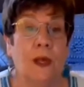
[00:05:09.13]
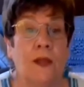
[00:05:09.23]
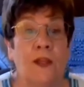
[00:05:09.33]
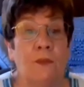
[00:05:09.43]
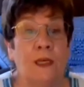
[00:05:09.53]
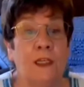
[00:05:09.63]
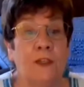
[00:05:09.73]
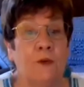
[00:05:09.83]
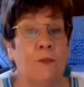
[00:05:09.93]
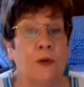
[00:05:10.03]
and the
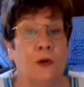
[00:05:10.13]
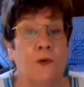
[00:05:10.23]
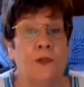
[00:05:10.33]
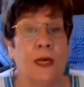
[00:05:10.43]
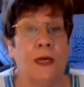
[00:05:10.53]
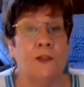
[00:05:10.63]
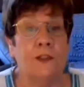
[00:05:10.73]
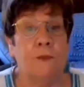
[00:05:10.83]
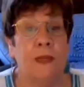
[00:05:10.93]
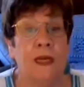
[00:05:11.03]
peaceful protests
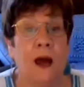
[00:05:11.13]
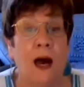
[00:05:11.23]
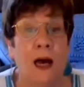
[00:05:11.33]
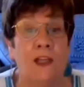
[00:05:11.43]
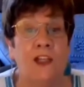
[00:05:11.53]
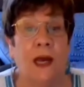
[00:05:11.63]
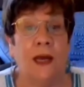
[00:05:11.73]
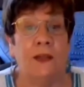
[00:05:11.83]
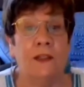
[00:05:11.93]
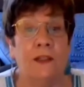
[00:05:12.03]
being
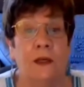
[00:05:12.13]
hijacked